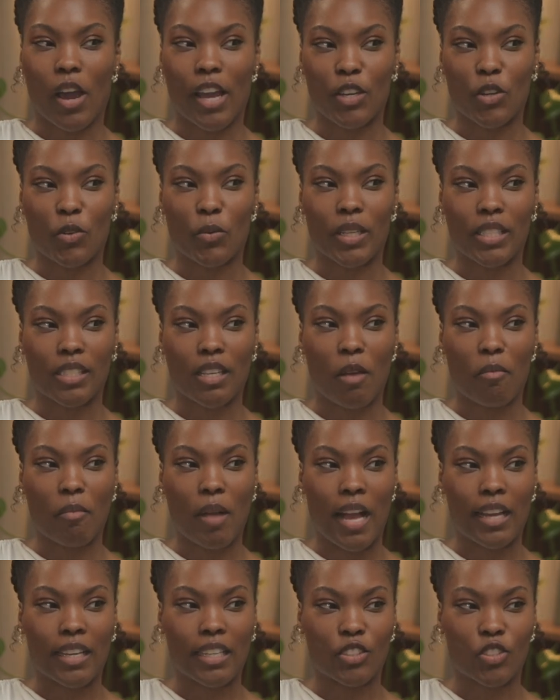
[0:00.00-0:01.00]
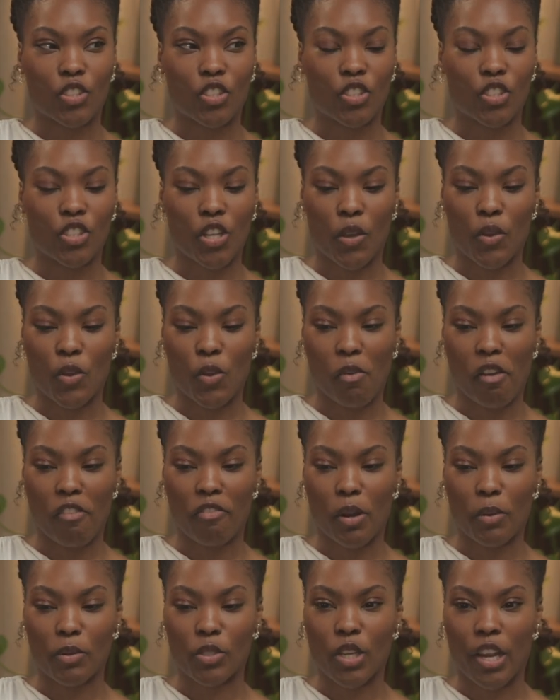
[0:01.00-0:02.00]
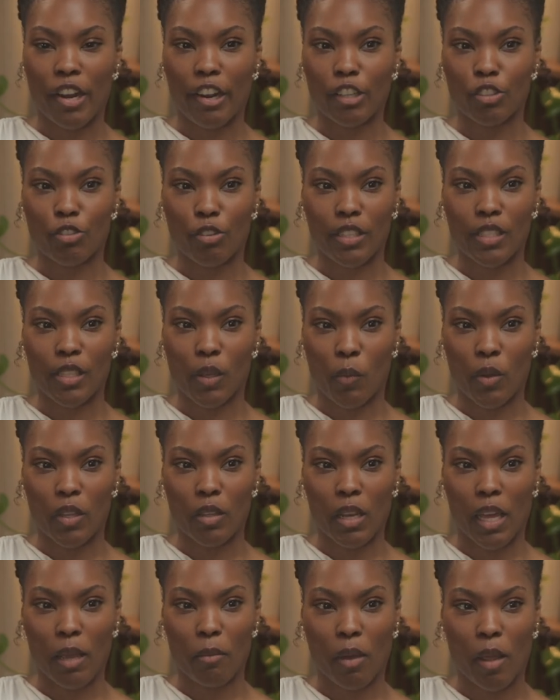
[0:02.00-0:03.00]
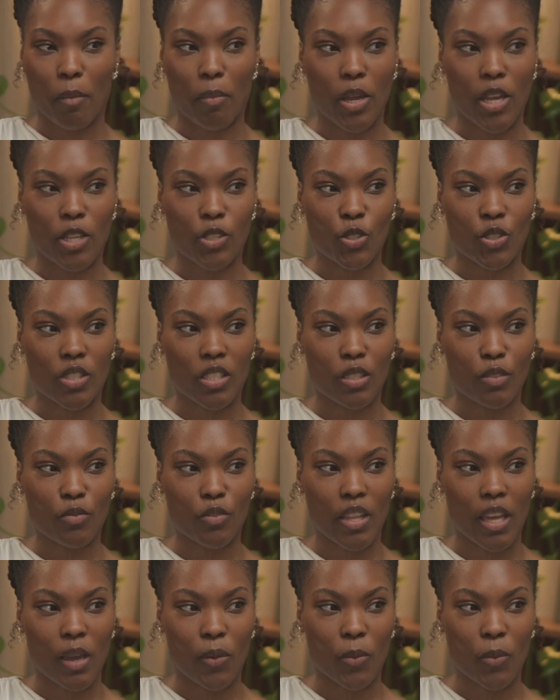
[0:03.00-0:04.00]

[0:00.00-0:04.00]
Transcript: I'd always come back and just show whoever I was sharing or dressing with, like my purchases for that